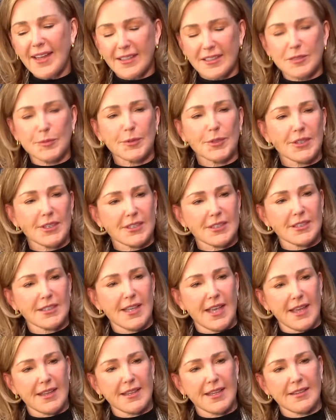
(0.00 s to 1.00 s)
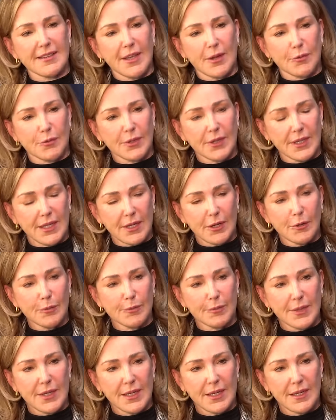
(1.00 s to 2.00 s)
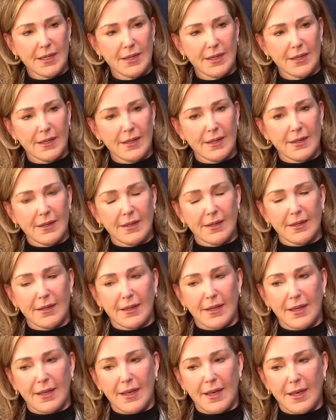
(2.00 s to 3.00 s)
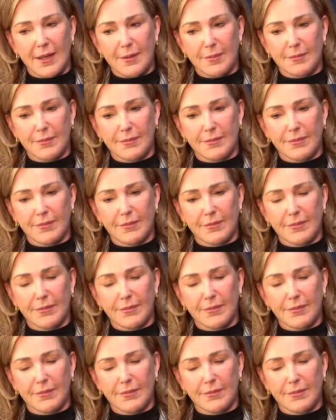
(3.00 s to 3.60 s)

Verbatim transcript: experience and that I think that really helped me um,